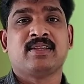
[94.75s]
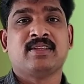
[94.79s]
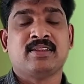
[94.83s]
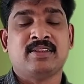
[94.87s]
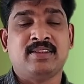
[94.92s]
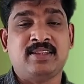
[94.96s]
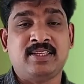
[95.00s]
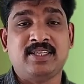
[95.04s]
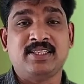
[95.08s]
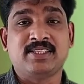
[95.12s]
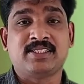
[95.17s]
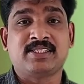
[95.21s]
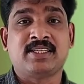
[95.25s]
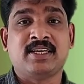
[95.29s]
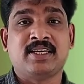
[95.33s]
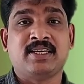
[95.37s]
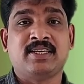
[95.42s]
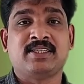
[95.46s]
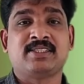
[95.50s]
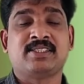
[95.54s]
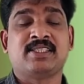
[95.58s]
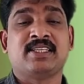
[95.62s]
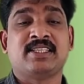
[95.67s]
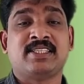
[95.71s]
These
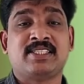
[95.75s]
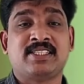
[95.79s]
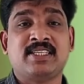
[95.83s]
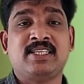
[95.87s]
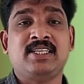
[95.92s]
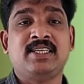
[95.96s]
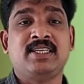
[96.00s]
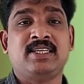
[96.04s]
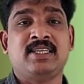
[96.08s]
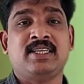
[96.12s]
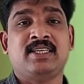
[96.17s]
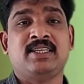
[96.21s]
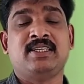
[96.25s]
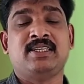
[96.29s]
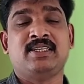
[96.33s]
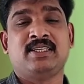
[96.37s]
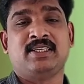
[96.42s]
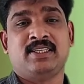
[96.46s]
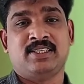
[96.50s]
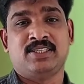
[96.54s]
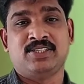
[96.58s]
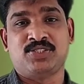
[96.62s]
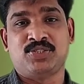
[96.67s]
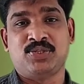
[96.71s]
days
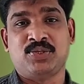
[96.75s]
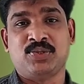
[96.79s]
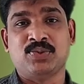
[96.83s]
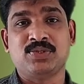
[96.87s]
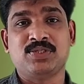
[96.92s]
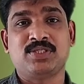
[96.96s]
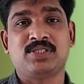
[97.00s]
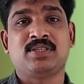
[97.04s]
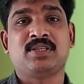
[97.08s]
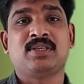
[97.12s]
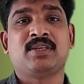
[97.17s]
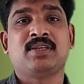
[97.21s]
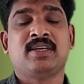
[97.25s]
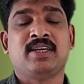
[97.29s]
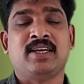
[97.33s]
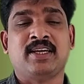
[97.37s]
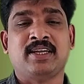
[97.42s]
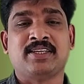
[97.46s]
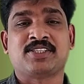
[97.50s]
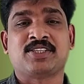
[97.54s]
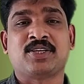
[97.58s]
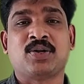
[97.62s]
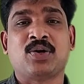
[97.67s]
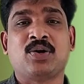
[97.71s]
CE is used
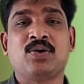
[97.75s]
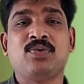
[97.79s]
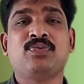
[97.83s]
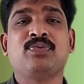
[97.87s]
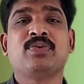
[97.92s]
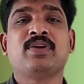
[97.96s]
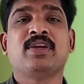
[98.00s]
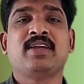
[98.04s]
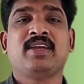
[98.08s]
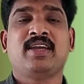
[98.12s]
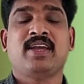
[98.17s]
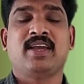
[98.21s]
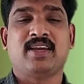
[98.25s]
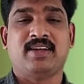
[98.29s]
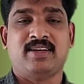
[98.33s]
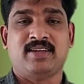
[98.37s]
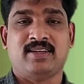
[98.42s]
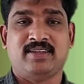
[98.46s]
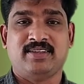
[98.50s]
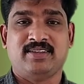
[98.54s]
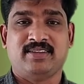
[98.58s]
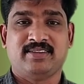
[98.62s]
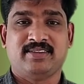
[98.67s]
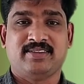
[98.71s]
instead of
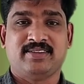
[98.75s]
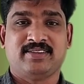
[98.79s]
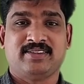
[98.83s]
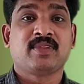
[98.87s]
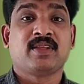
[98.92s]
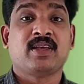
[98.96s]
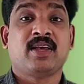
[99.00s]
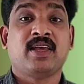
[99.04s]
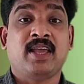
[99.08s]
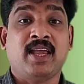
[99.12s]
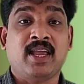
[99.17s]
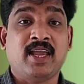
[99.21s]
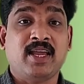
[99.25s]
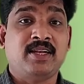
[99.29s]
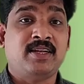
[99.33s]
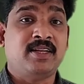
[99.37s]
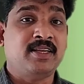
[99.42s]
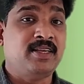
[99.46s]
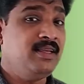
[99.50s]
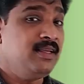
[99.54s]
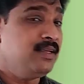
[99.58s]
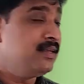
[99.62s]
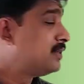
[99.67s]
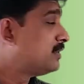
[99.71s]
AD.
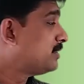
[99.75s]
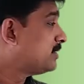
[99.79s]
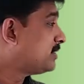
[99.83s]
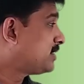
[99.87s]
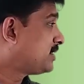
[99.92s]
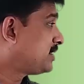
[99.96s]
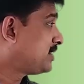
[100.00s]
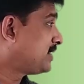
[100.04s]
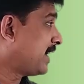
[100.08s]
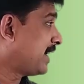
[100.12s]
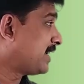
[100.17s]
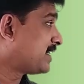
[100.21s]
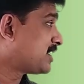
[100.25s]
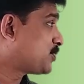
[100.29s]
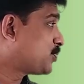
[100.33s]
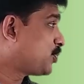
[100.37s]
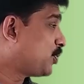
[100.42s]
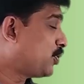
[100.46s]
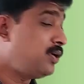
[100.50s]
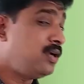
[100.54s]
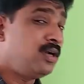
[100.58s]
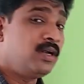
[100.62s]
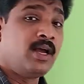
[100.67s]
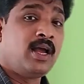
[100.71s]
AD stands
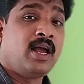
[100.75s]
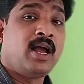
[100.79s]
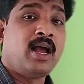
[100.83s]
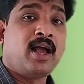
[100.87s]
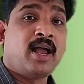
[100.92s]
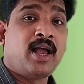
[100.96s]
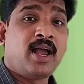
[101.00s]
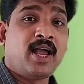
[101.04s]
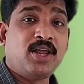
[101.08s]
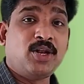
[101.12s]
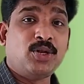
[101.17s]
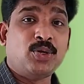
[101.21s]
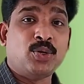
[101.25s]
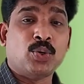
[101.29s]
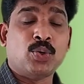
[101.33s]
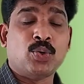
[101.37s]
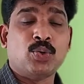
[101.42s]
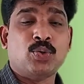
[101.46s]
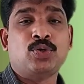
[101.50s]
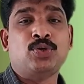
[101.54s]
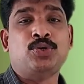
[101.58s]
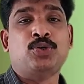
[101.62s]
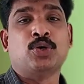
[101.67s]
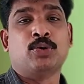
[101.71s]
for
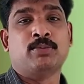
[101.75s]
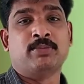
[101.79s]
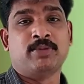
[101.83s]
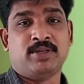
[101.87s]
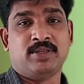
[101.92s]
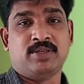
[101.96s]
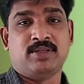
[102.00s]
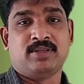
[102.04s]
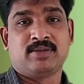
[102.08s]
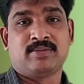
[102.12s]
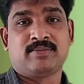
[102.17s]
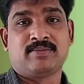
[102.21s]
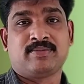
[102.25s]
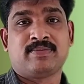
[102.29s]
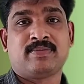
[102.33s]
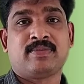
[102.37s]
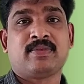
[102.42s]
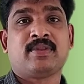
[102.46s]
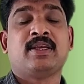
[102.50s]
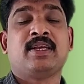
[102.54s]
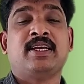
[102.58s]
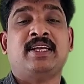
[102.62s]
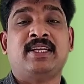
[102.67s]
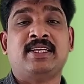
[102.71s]
Anno Domini.
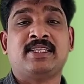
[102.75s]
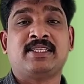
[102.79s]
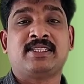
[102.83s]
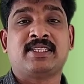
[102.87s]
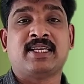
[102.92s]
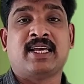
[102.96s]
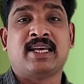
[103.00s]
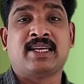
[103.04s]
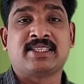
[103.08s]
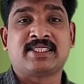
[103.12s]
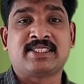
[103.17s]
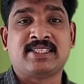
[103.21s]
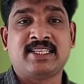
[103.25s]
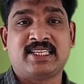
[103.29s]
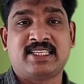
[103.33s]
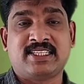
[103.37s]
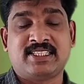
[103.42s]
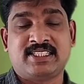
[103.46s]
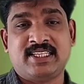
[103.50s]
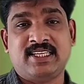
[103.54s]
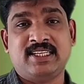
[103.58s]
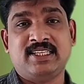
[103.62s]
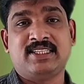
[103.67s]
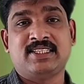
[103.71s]
It is a
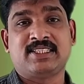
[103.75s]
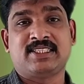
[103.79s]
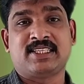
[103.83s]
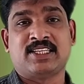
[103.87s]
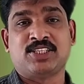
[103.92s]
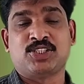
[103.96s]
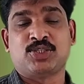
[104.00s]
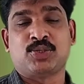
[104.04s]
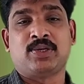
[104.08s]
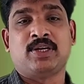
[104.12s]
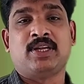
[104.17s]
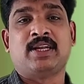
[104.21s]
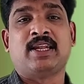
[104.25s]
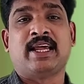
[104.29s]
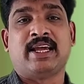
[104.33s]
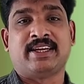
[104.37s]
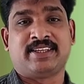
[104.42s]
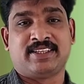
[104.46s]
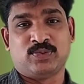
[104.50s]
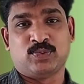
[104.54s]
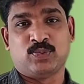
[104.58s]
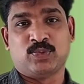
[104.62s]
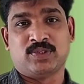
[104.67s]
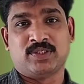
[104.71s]
16th century
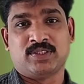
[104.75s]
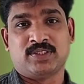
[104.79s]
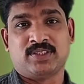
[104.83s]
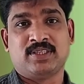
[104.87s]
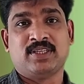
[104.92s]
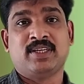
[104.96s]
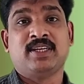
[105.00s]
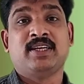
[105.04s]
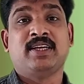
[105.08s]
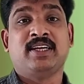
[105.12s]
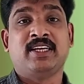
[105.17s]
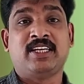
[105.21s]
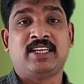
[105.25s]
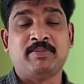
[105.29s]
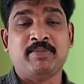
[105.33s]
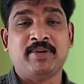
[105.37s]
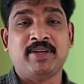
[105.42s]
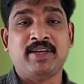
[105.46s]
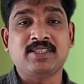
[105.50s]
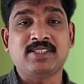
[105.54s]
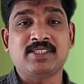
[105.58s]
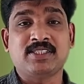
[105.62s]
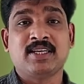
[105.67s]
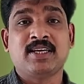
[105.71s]
Latin word. It
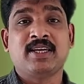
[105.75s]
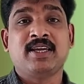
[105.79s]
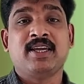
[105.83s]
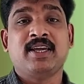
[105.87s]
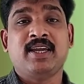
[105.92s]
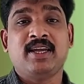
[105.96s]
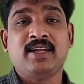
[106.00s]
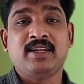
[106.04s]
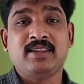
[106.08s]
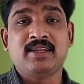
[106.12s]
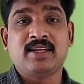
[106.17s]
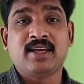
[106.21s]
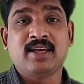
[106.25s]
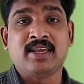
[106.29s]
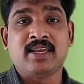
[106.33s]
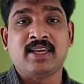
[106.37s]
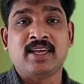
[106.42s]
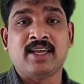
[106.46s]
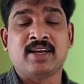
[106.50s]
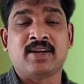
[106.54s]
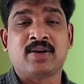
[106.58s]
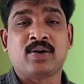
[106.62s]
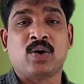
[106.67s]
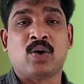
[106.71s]
means in the
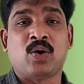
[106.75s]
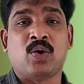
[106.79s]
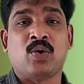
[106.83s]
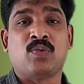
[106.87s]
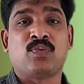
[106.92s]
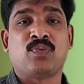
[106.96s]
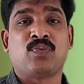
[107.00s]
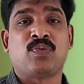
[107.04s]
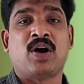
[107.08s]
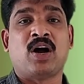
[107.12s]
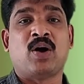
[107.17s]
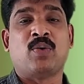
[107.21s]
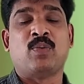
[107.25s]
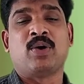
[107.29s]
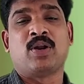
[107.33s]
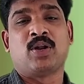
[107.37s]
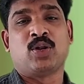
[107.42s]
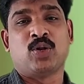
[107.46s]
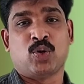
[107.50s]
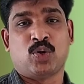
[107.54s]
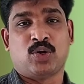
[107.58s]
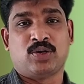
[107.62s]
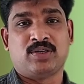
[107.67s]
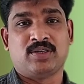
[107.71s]
year of our
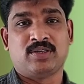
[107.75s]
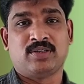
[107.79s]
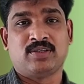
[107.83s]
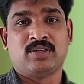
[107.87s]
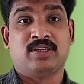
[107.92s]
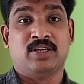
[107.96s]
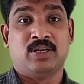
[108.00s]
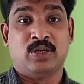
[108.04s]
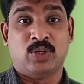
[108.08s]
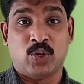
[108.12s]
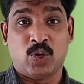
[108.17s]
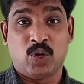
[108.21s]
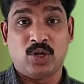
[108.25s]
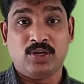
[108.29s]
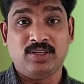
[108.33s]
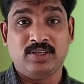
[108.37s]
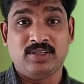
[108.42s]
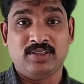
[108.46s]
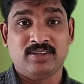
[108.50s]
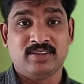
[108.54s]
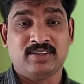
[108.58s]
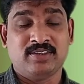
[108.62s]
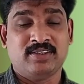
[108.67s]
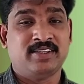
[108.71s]
Lord. Lord,
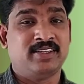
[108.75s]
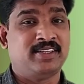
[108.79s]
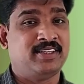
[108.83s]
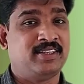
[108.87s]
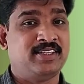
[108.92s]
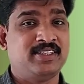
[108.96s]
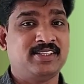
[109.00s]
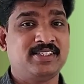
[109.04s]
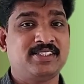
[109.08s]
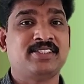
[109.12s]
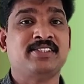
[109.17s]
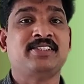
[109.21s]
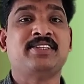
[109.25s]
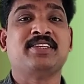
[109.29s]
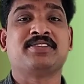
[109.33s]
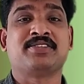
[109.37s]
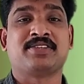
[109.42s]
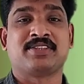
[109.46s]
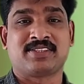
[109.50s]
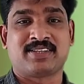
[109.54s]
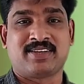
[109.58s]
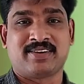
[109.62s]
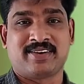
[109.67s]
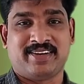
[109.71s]
it is
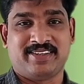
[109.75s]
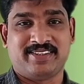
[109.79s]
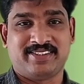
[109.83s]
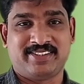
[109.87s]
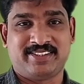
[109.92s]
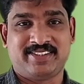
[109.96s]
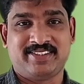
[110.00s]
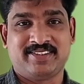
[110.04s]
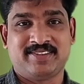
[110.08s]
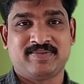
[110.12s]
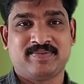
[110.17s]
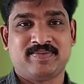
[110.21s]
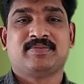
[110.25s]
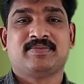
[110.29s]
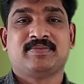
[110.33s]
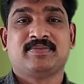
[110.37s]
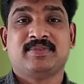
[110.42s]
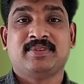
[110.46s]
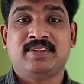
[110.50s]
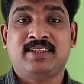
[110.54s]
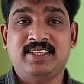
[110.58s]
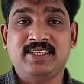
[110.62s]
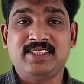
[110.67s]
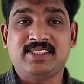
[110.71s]
Jesus Christ.
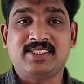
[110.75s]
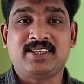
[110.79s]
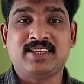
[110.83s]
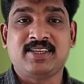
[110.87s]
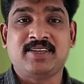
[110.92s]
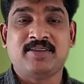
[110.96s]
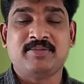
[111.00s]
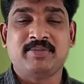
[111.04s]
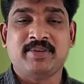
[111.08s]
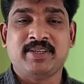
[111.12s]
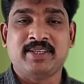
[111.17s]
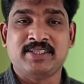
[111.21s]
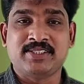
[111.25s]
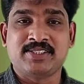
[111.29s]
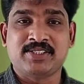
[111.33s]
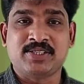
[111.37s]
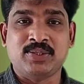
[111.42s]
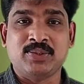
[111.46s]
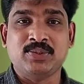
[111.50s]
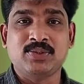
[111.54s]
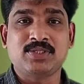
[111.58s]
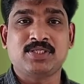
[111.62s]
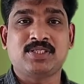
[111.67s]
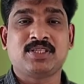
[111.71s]
This term is
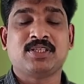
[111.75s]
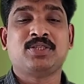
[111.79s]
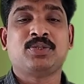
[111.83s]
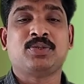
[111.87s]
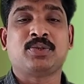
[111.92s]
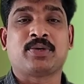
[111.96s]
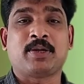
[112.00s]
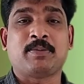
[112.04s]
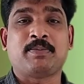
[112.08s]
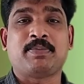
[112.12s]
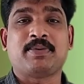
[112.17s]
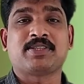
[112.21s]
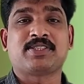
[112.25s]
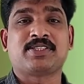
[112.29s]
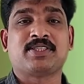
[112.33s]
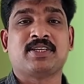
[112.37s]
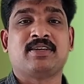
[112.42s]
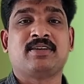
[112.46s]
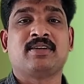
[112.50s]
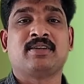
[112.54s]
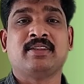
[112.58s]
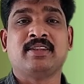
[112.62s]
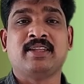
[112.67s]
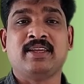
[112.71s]
used to
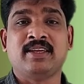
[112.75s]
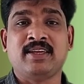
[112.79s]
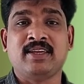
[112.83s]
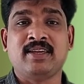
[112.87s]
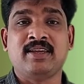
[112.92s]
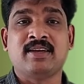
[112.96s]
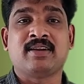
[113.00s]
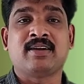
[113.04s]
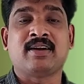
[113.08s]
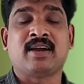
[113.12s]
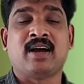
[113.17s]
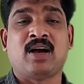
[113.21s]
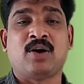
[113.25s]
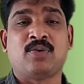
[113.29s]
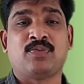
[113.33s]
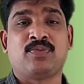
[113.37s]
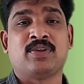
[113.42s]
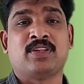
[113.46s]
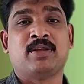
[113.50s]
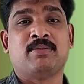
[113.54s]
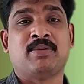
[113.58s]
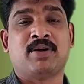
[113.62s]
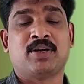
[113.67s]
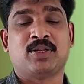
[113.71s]
represent the year after
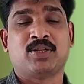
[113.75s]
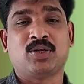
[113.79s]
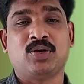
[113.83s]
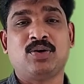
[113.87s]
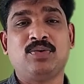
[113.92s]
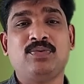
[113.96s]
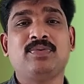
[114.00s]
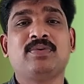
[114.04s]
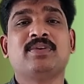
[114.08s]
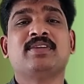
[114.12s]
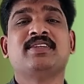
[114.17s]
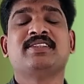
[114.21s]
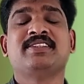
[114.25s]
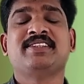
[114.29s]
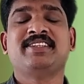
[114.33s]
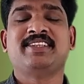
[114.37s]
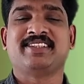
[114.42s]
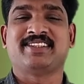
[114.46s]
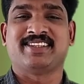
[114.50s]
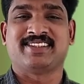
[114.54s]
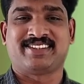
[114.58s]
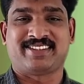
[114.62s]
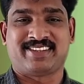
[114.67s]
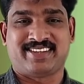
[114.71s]
the birth of
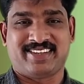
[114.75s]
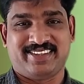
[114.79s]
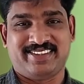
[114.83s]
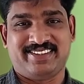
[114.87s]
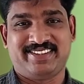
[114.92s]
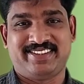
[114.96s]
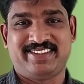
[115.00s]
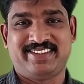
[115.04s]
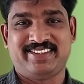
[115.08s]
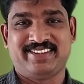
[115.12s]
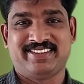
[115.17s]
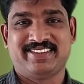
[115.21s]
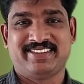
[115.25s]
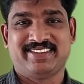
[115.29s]
Jesus Christ.